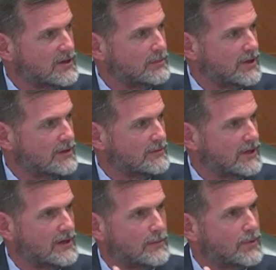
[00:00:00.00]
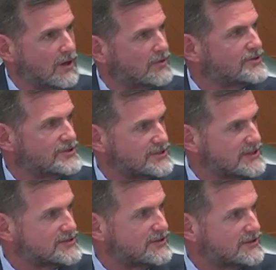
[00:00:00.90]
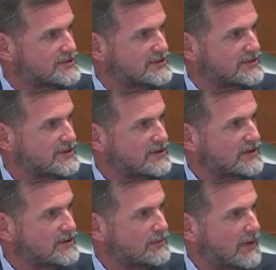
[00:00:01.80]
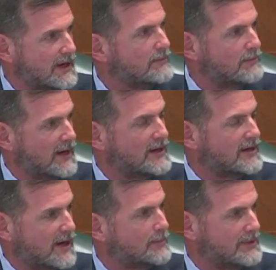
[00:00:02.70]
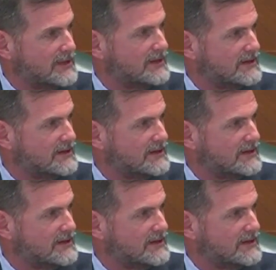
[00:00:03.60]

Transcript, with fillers: A spokesperson for the senator confirmed with me by email that the bill